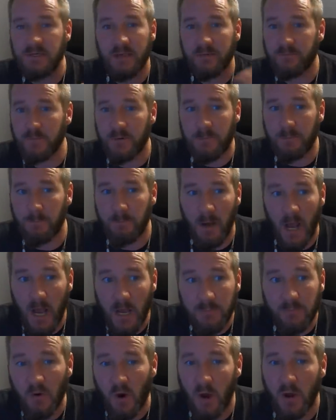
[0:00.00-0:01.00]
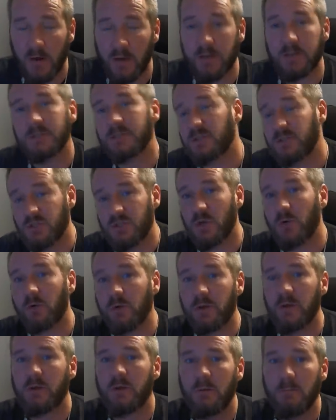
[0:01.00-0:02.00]
different byproducts
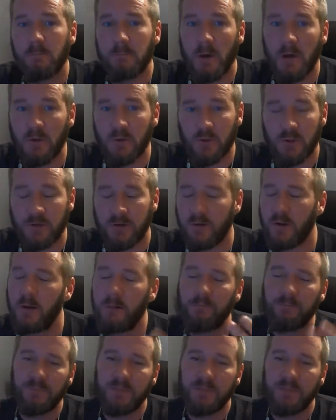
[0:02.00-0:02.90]
during combustion.